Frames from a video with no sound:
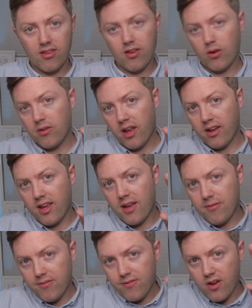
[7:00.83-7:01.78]
So like
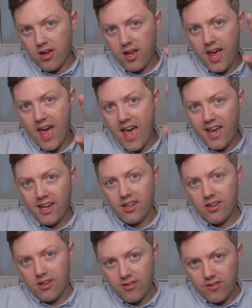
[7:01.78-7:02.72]
for
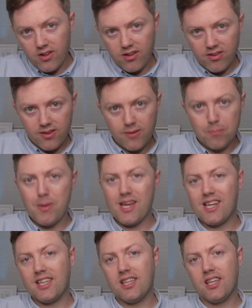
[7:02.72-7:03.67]
A versus
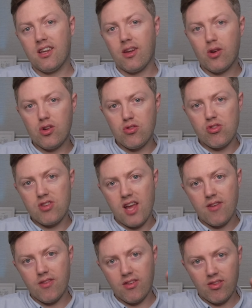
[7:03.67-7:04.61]
B,
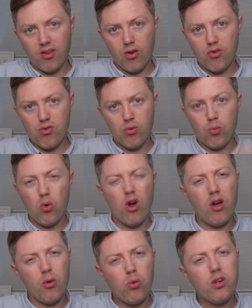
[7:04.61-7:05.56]
110 versus 100,
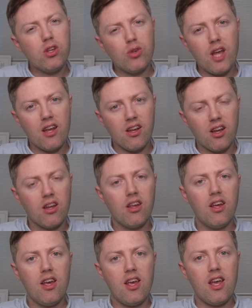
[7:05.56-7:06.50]
what are you getting
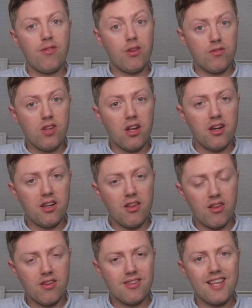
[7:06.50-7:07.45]
if you've done any
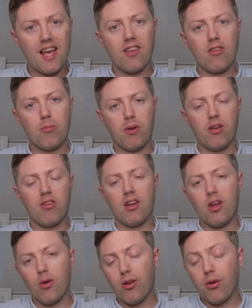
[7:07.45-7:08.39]
of these tests? Because I
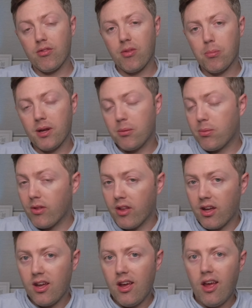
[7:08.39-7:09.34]
know a lot of the people
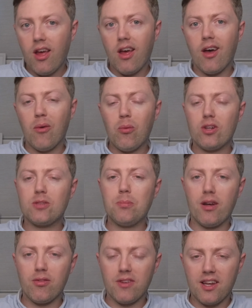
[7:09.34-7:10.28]
that watch
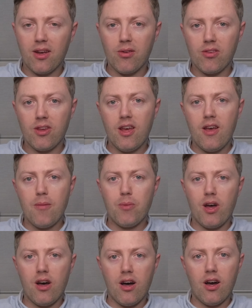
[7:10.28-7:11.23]
my videos
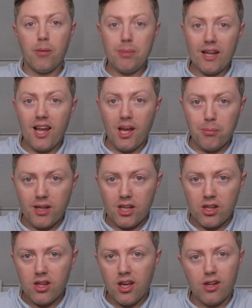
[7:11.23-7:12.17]
are a bit like
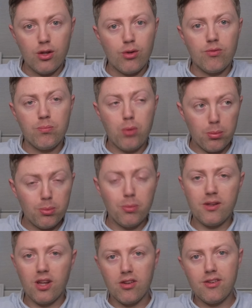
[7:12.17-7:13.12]
me, and you've
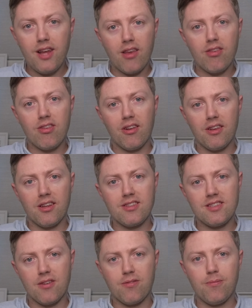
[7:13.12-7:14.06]
probably done tests on this
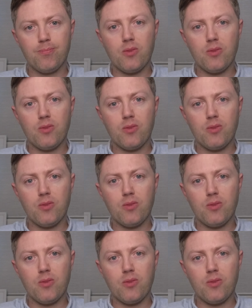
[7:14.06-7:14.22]
stuff.